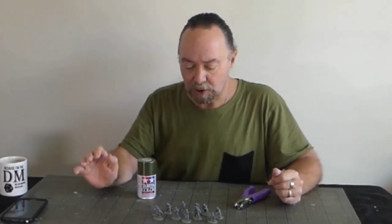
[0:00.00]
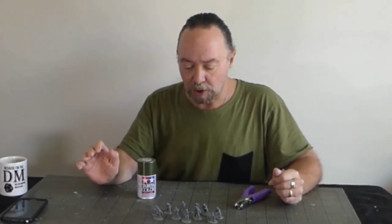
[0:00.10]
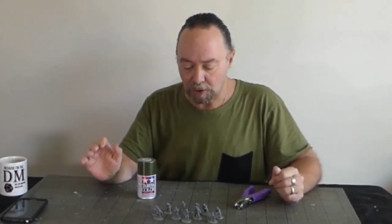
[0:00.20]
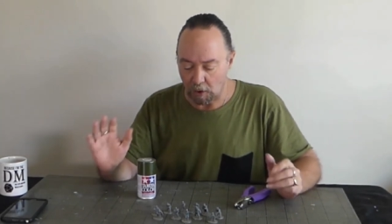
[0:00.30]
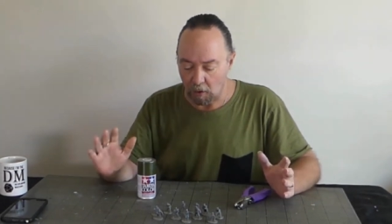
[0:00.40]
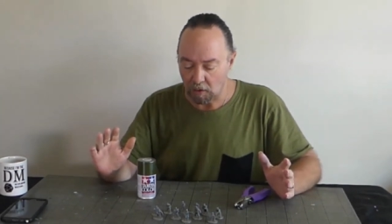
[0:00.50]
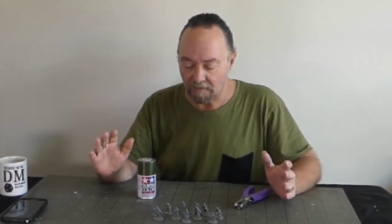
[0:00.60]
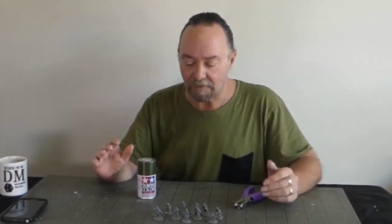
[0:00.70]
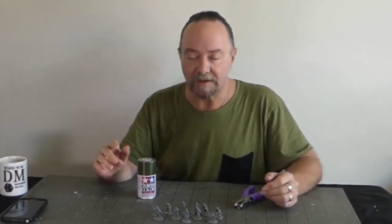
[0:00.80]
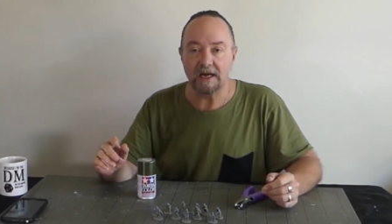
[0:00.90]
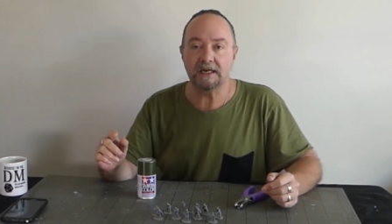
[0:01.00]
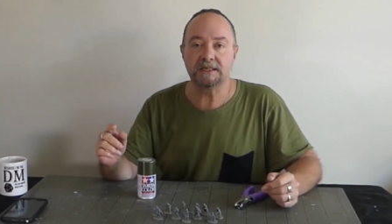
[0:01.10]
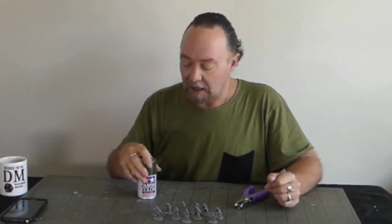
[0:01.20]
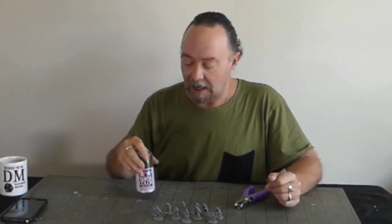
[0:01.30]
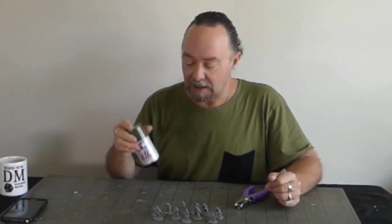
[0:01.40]
done all over in
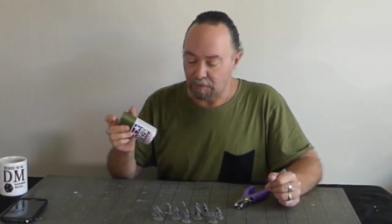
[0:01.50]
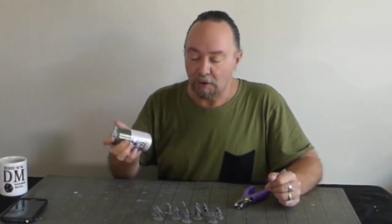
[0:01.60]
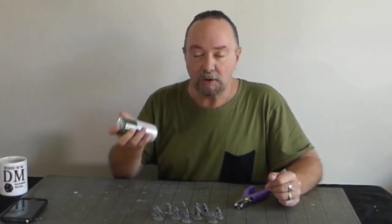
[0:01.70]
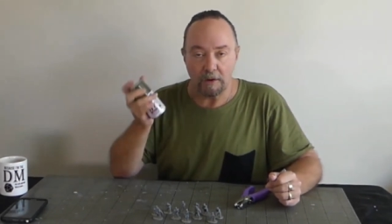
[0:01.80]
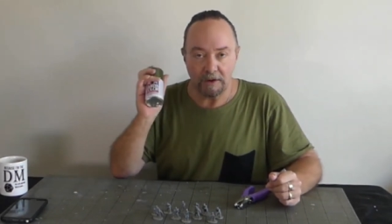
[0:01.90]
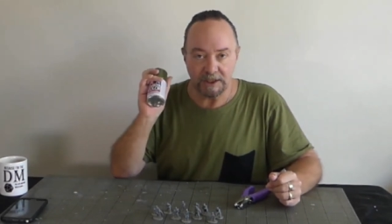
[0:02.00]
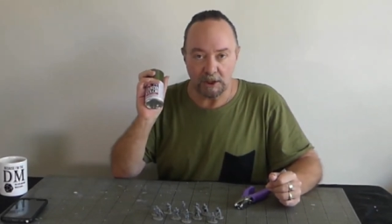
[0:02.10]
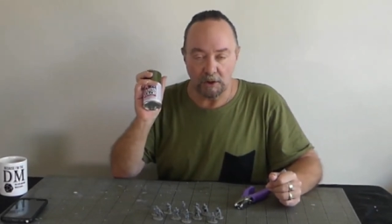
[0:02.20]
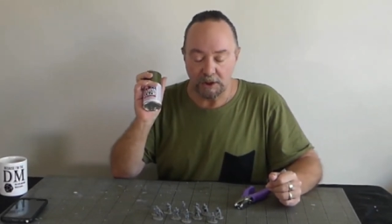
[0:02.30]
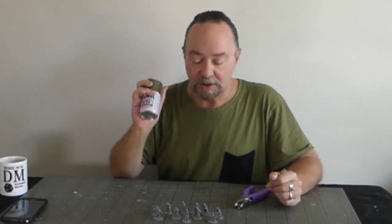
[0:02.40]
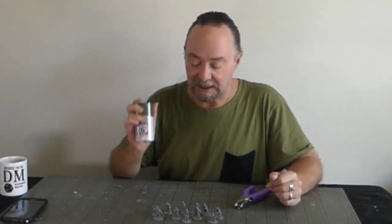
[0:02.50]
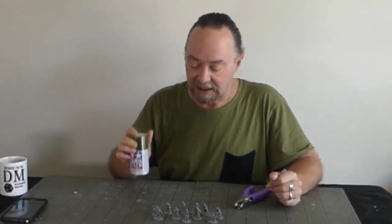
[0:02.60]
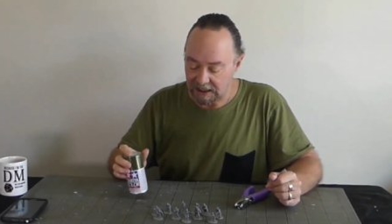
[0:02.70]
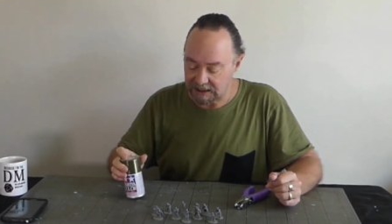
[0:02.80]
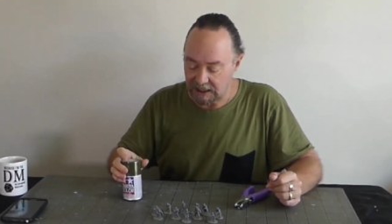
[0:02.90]
that at the point where I start using
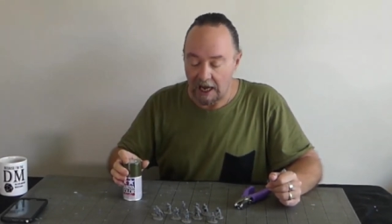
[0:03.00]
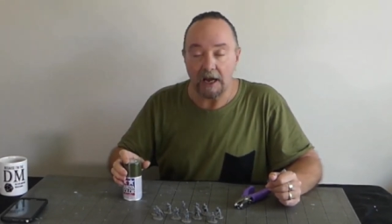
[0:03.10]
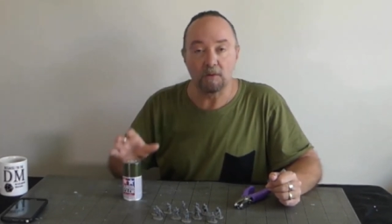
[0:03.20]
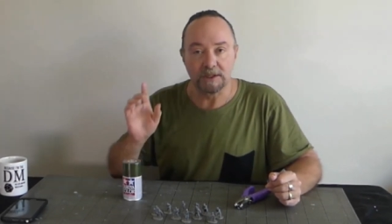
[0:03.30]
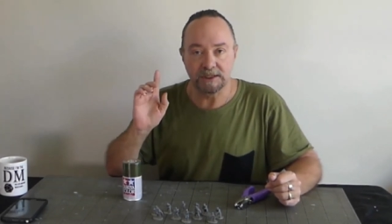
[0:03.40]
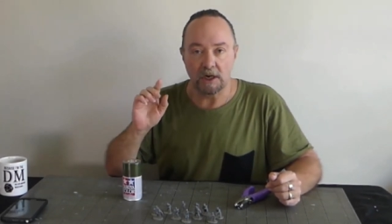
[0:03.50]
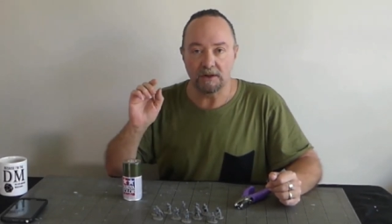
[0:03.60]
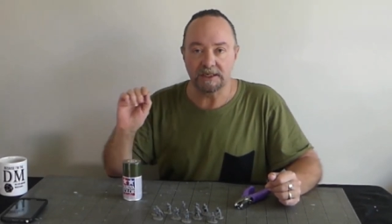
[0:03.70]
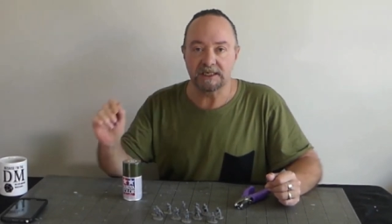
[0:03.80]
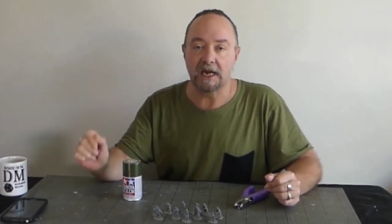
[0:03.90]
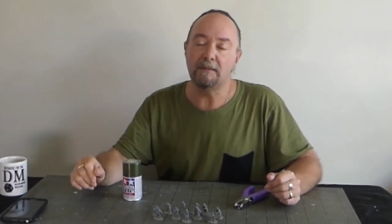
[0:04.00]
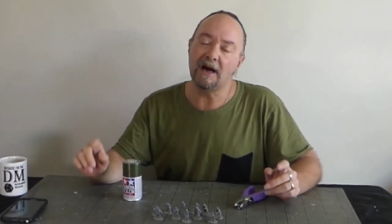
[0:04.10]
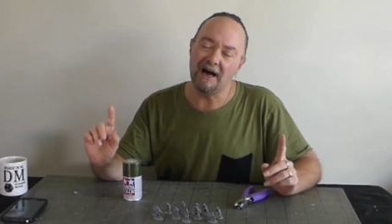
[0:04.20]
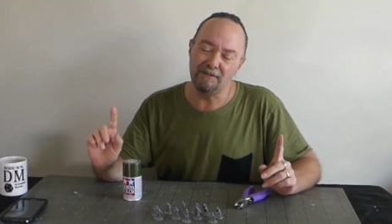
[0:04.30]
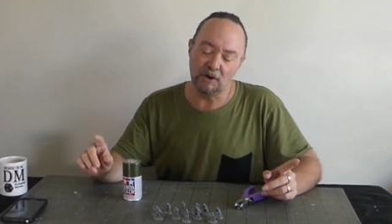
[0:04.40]
this I will start the
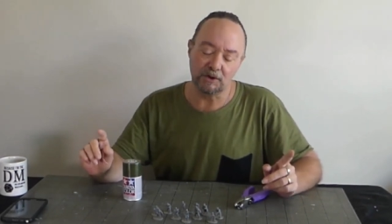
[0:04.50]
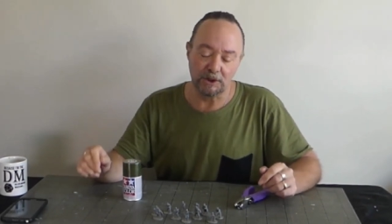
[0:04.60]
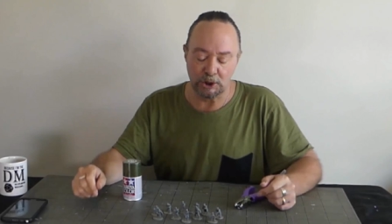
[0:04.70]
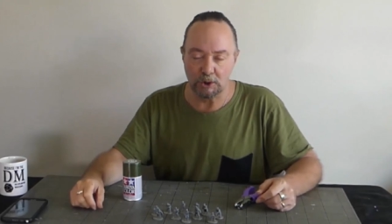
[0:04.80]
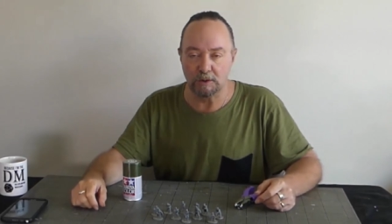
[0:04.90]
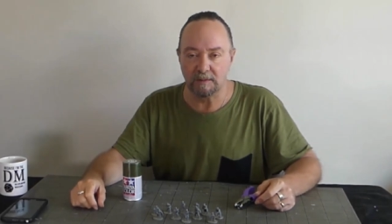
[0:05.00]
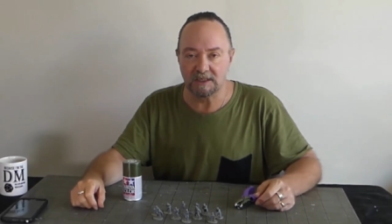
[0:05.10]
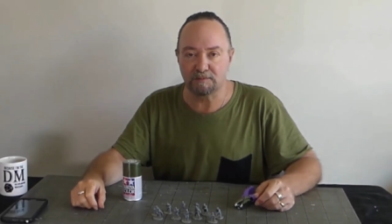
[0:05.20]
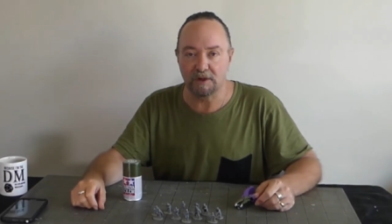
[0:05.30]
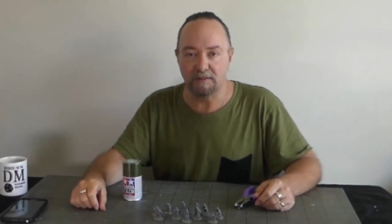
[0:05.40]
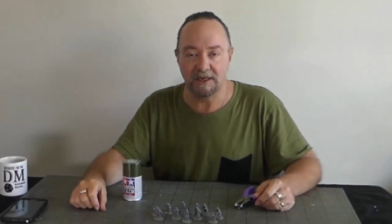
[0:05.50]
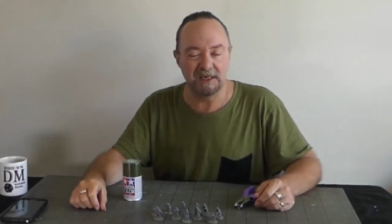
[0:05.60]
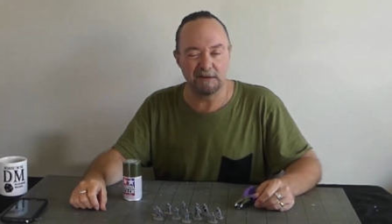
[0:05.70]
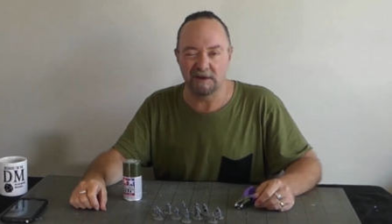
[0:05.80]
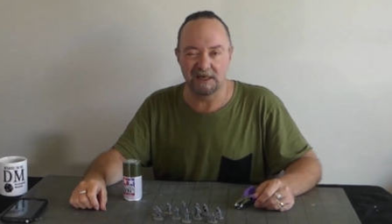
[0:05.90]
timer I'm not going to show you me spray
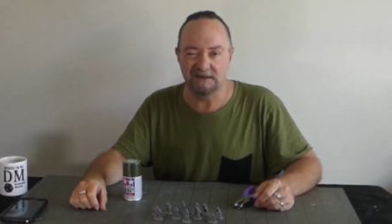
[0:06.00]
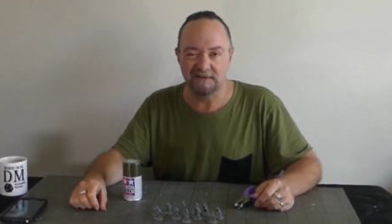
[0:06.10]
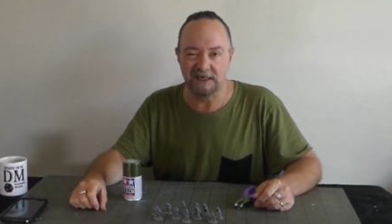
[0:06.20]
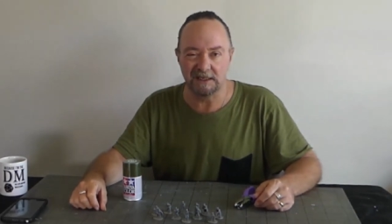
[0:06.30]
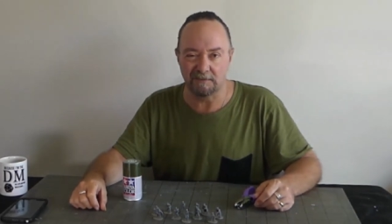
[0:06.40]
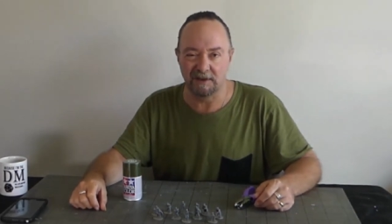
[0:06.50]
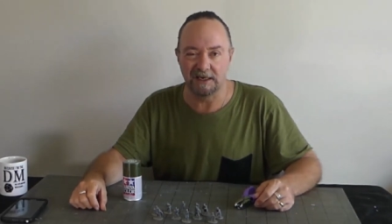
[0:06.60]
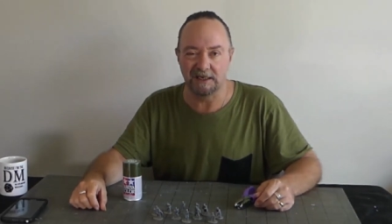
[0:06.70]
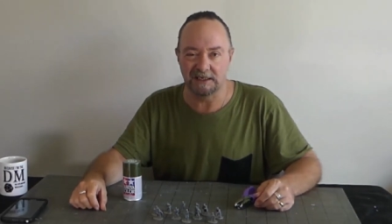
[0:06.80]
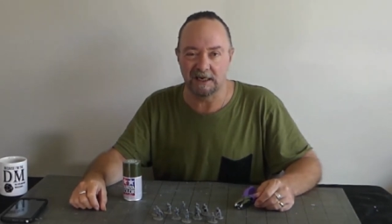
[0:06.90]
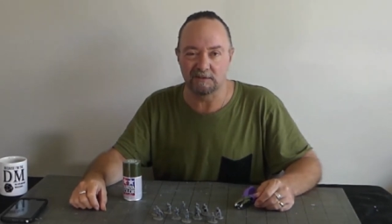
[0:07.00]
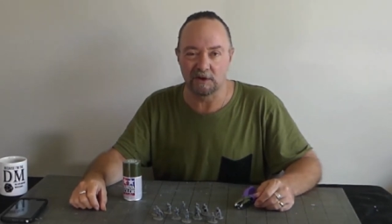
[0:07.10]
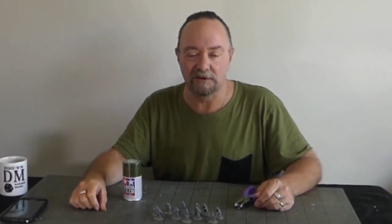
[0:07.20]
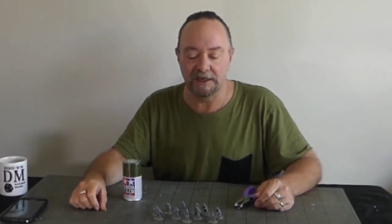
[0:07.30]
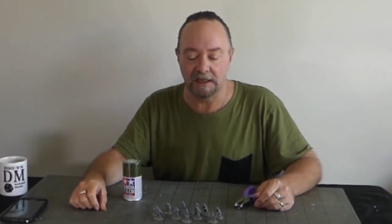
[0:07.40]
painting because you've seen that plenty of times
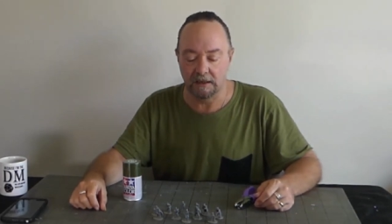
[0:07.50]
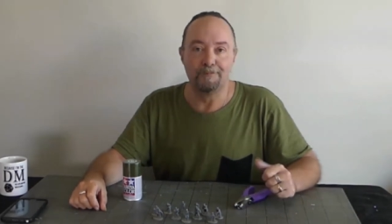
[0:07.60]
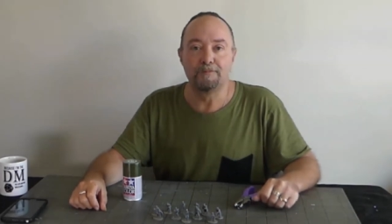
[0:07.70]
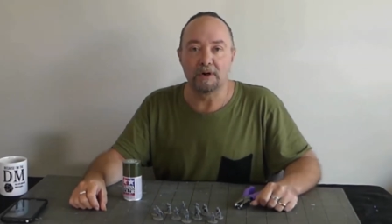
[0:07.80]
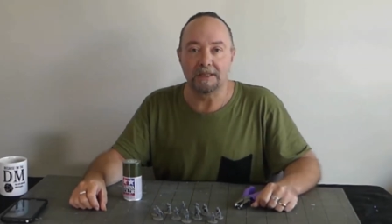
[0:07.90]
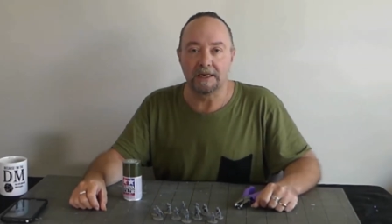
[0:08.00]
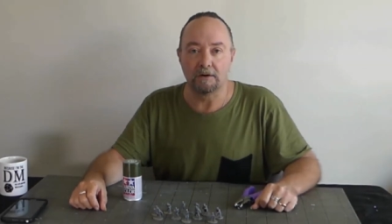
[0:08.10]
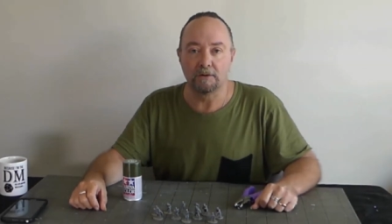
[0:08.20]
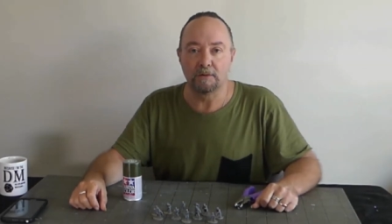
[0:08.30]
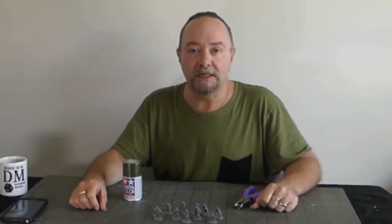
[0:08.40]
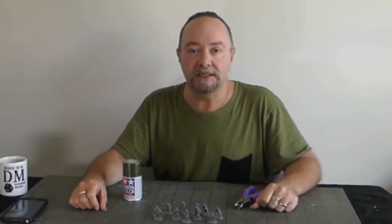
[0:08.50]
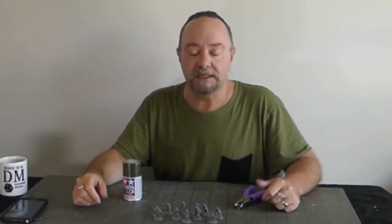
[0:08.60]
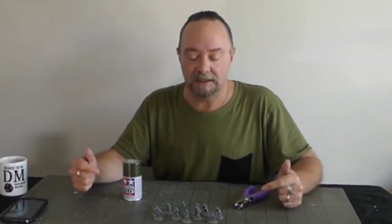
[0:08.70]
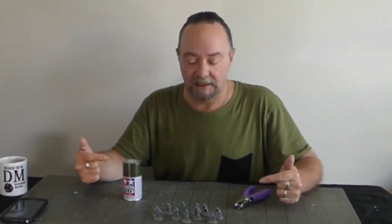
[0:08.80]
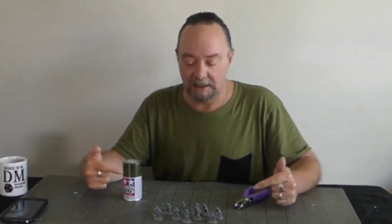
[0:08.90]
already but I'll get on with it
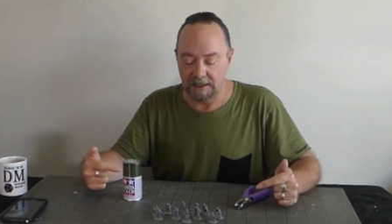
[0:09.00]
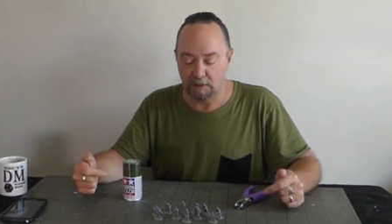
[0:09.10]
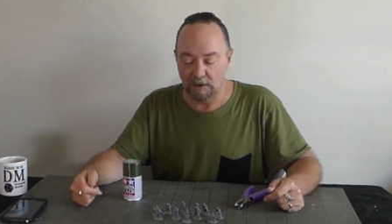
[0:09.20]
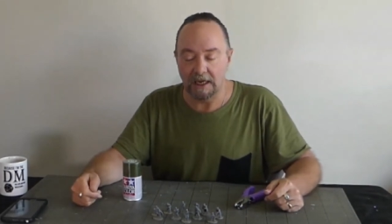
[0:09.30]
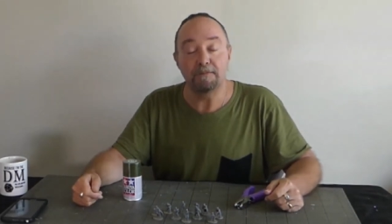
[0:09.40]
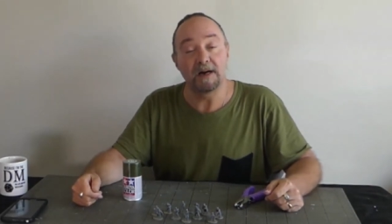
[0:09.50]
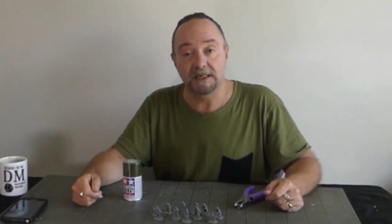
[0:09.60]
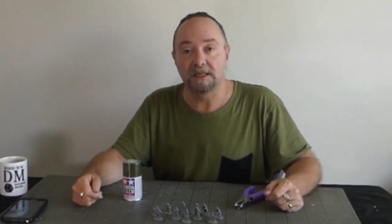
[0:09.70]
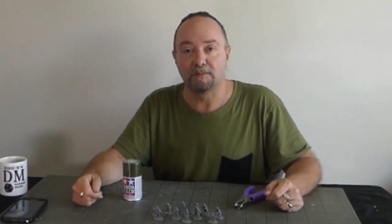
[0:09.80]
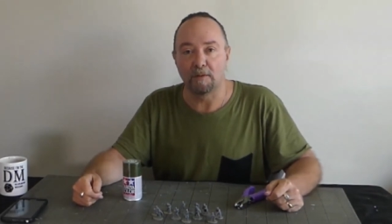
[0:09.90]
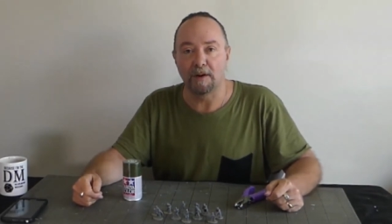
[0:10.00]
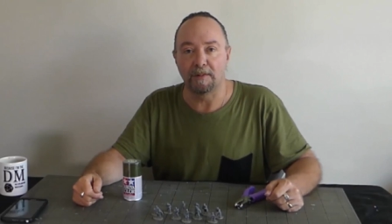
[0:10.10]
and then we'll get back to the proper